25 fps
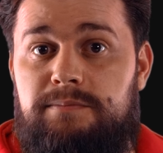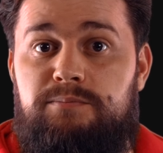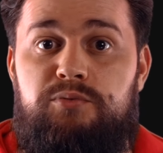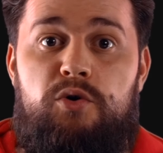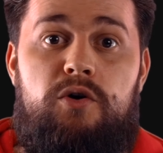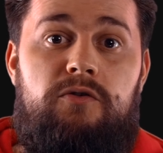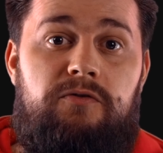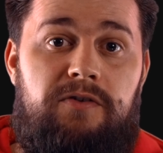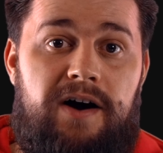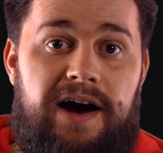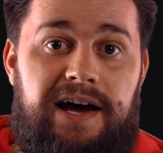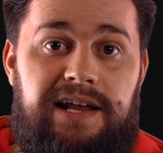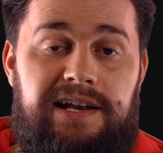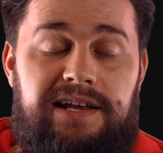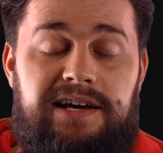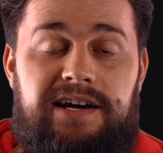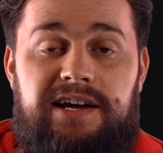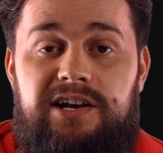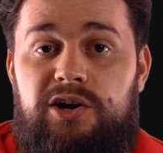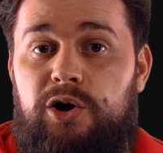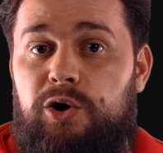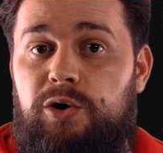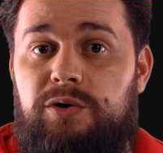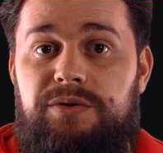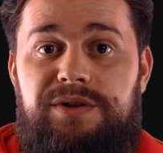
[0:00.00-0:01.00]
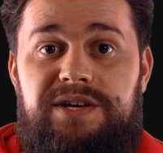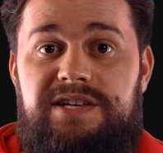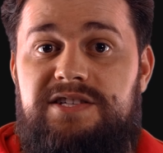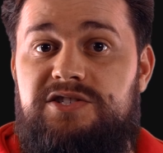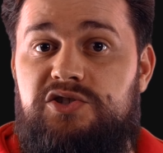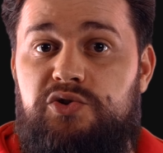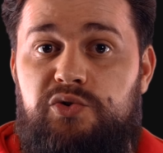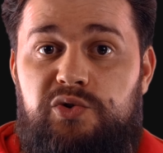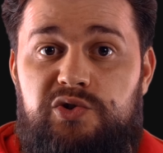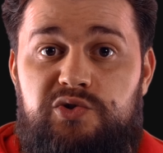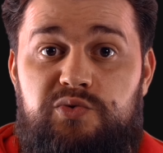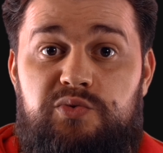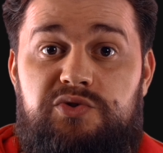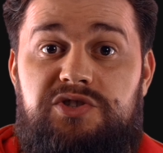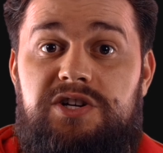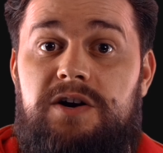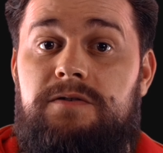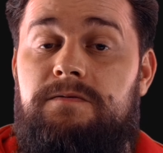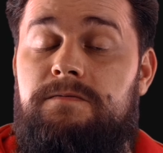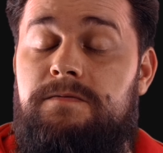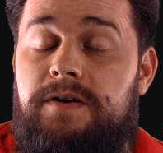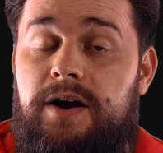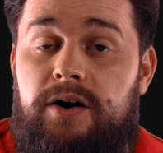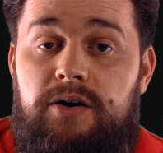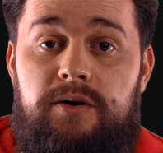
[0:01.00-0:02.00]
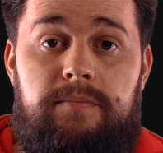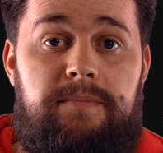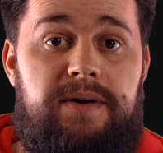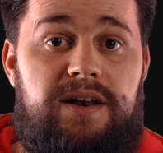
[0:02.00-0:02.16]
profiling, and all these tools which are very